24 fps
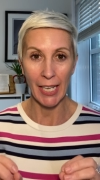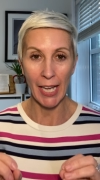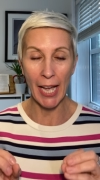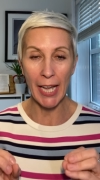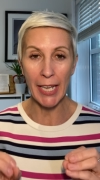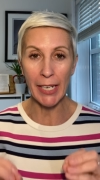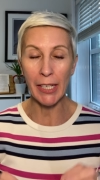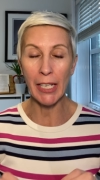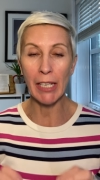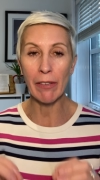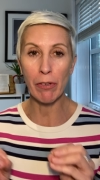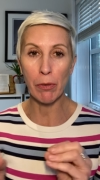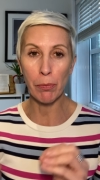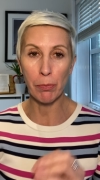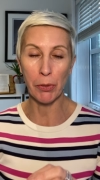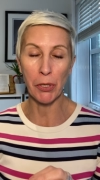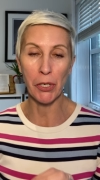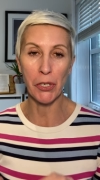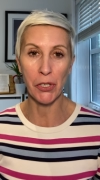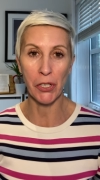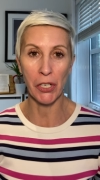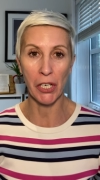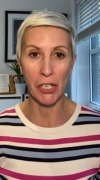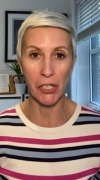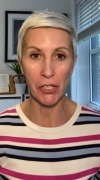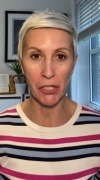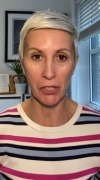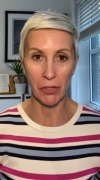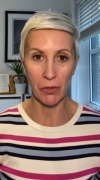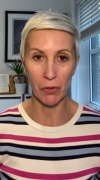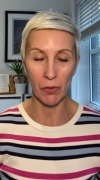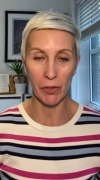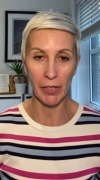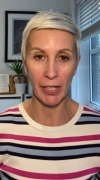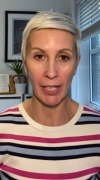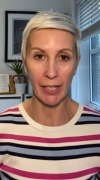and give
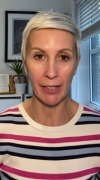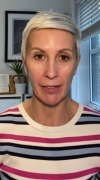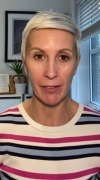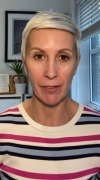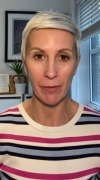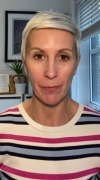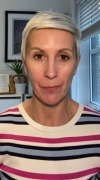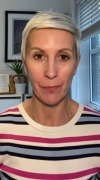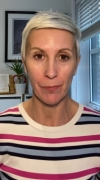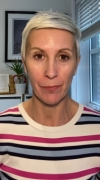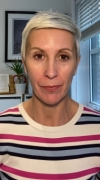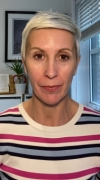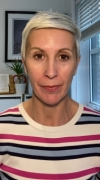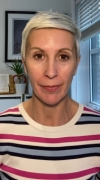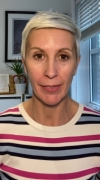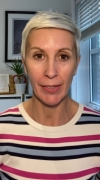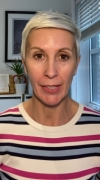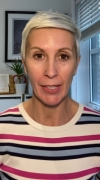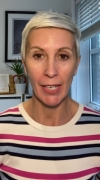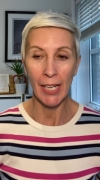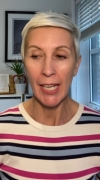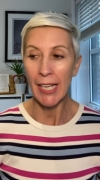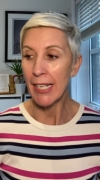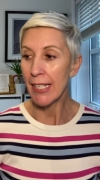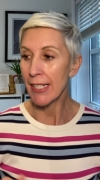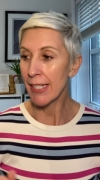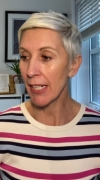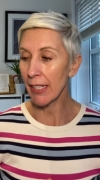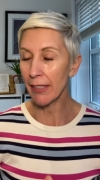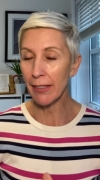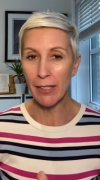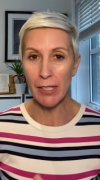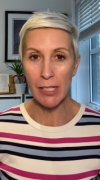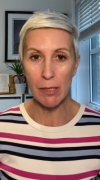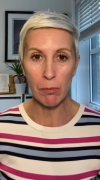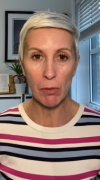appreciation to that.
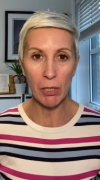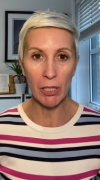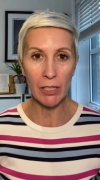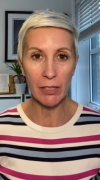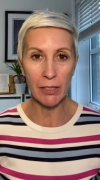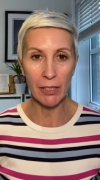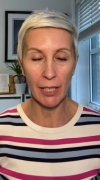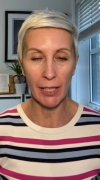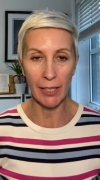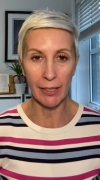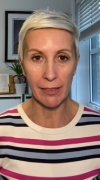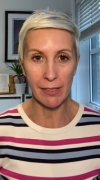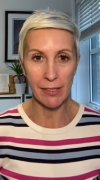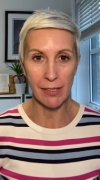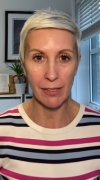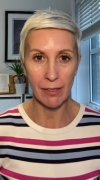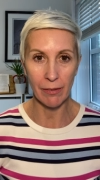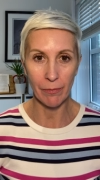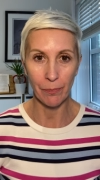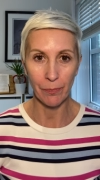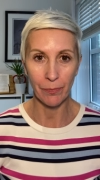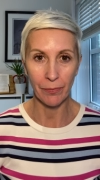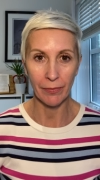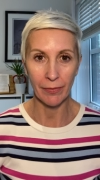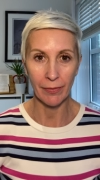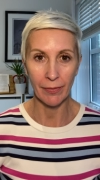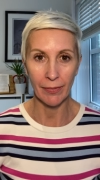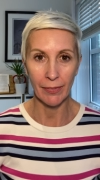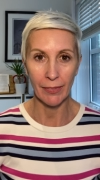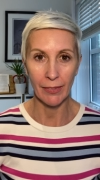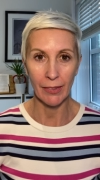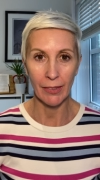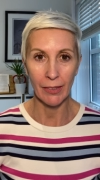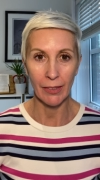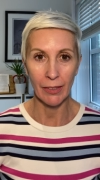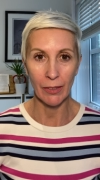Send a small text
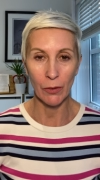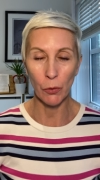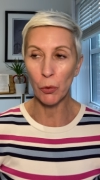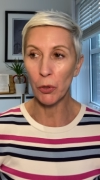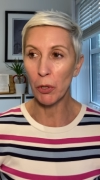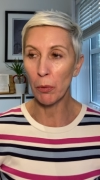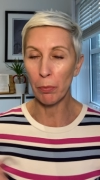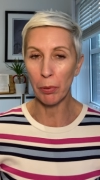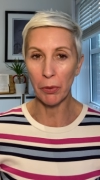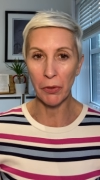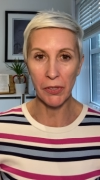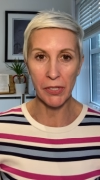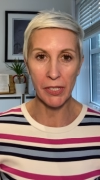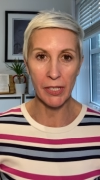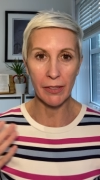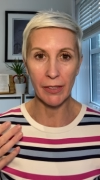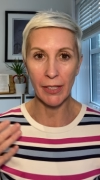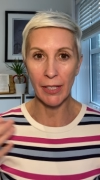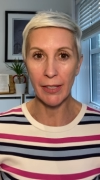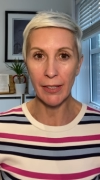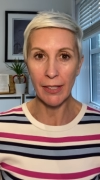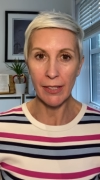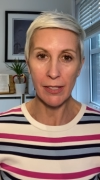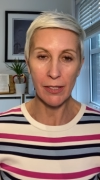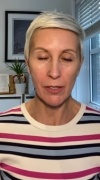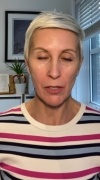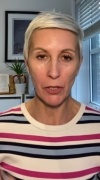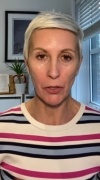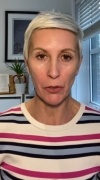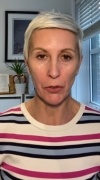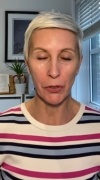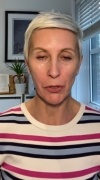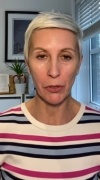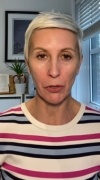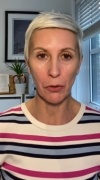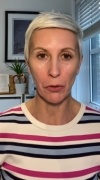to the person that is
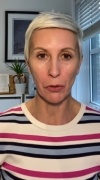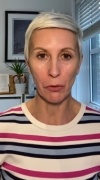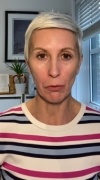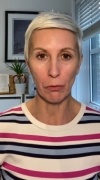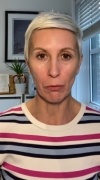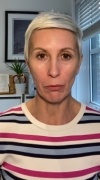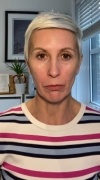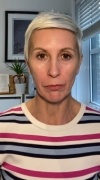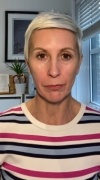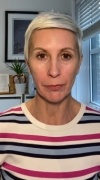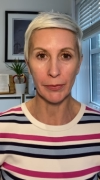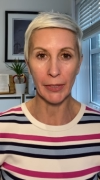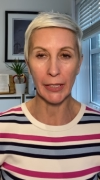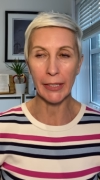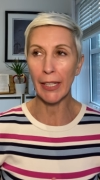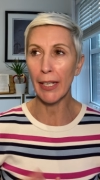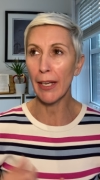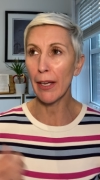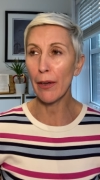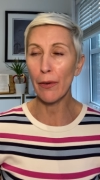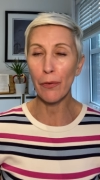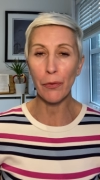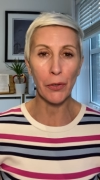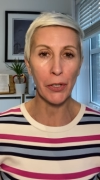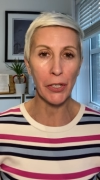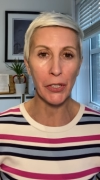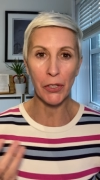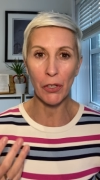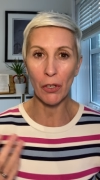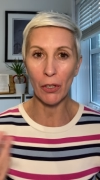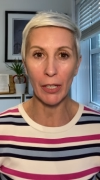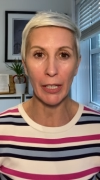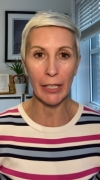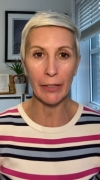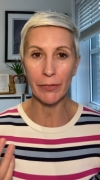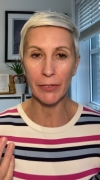dear to you, that ever in
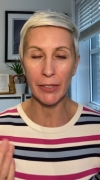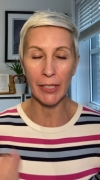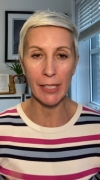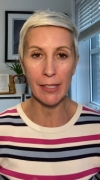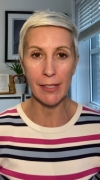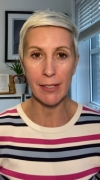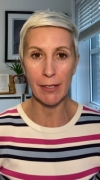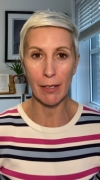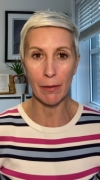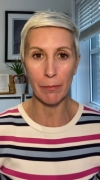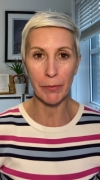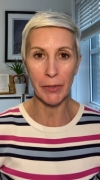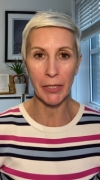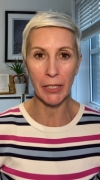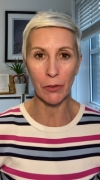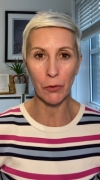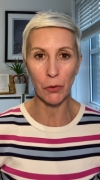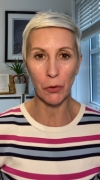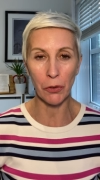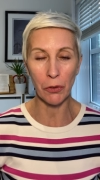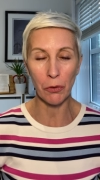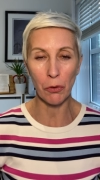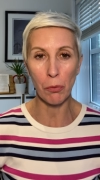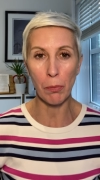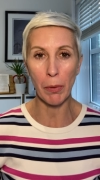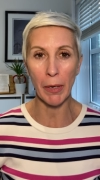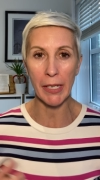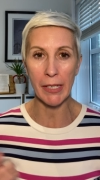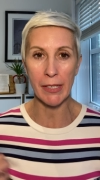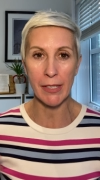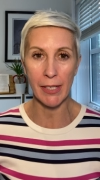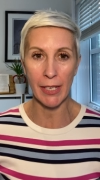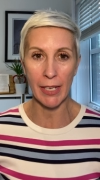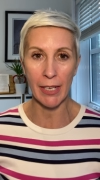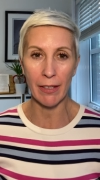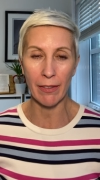your life did something to you by
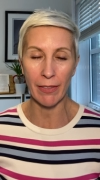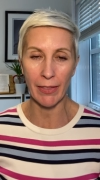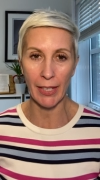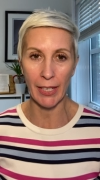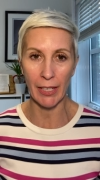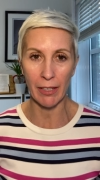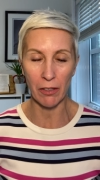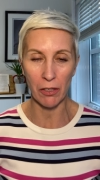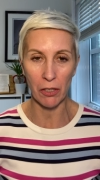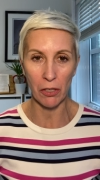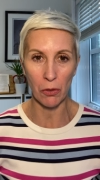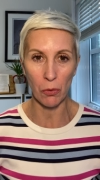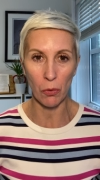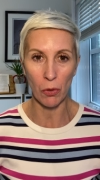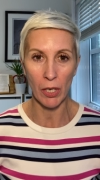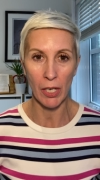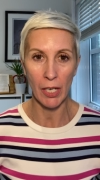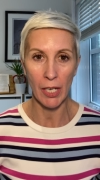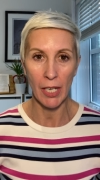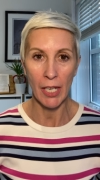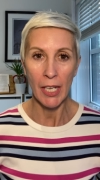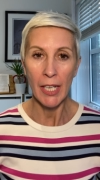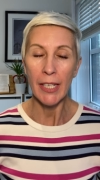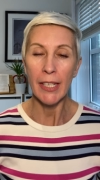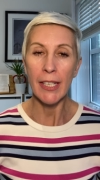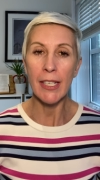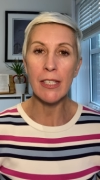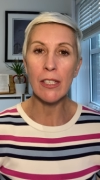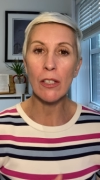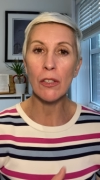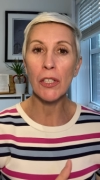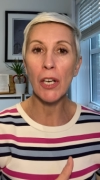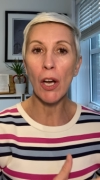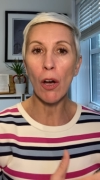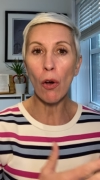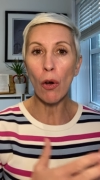saying thank you. It's
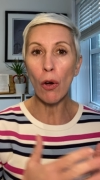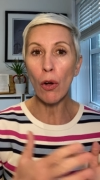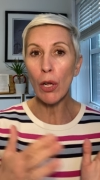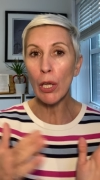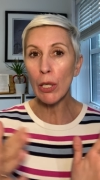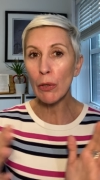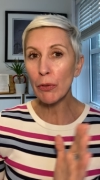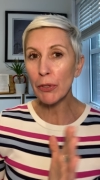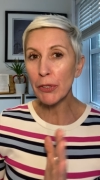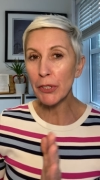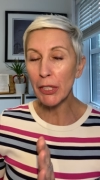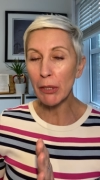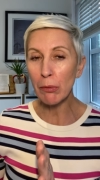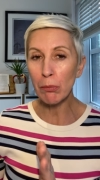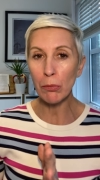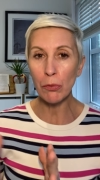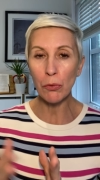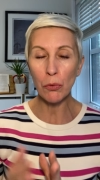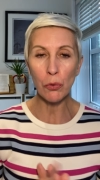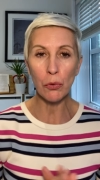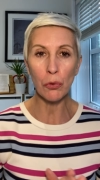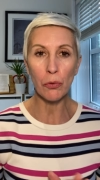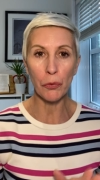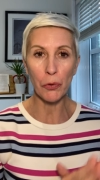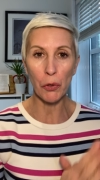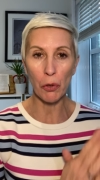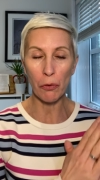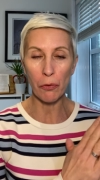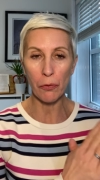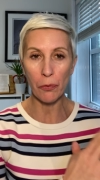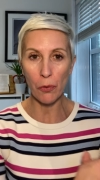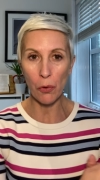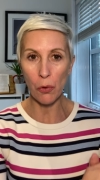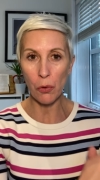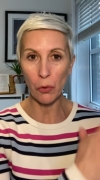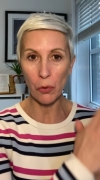going to already move your
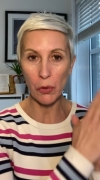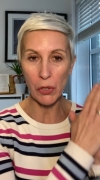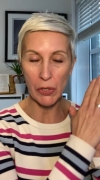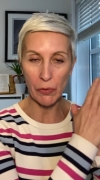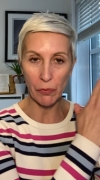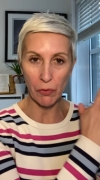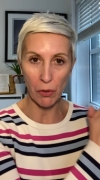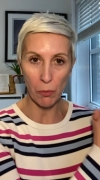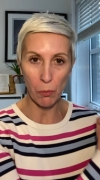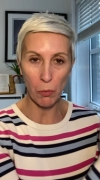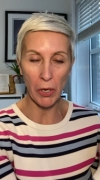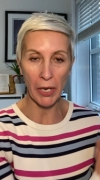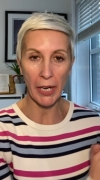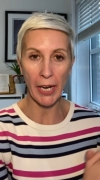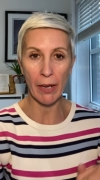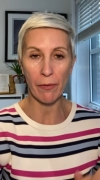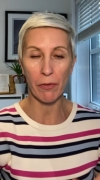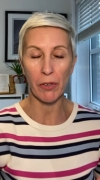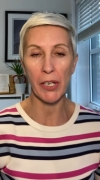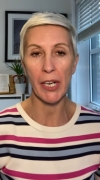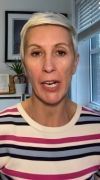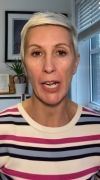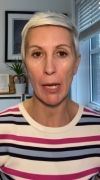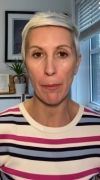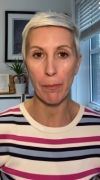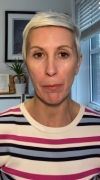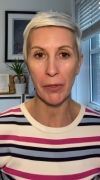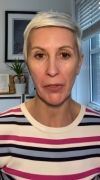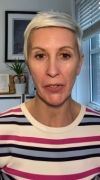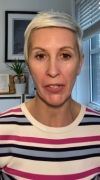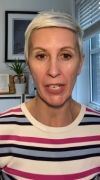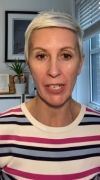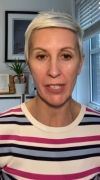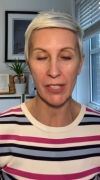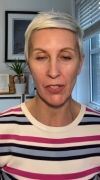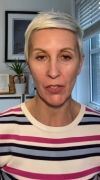focus from whatever
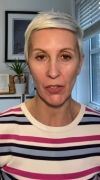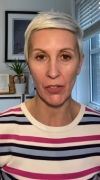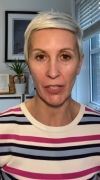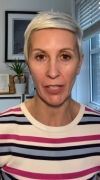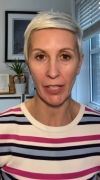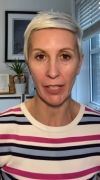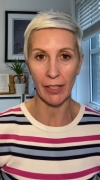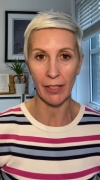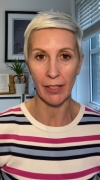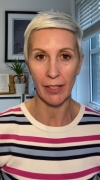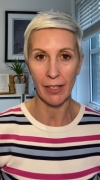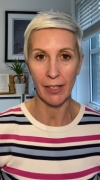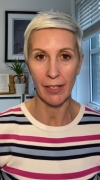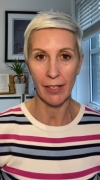happened yesterday